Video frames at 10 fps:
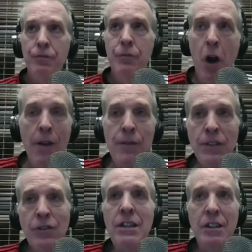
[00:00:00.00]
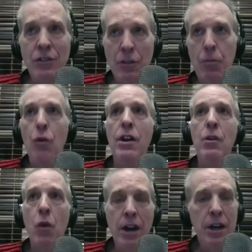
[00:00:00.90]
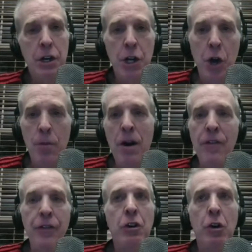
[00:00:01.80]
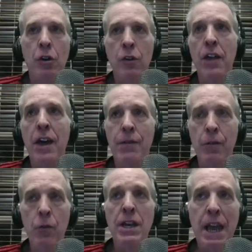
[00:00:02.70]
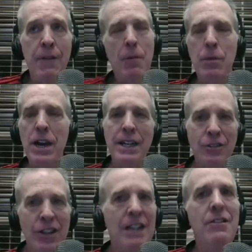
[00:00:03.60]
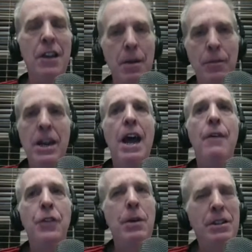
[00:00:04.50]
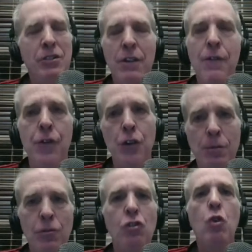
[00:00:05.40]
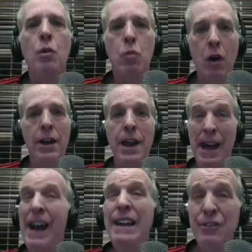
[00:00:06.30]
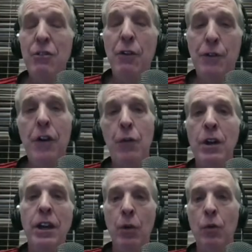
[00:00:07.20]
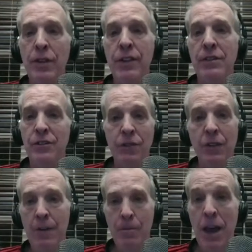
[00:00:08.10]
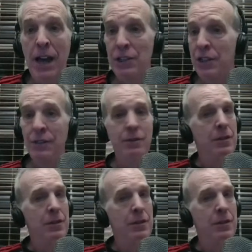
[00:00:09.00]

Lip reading: obviously disappointed, wanted to know about the goal that we gave up. But I said to him at halftime, I said, if Fulham score 1, I still feel we're going to win this match. And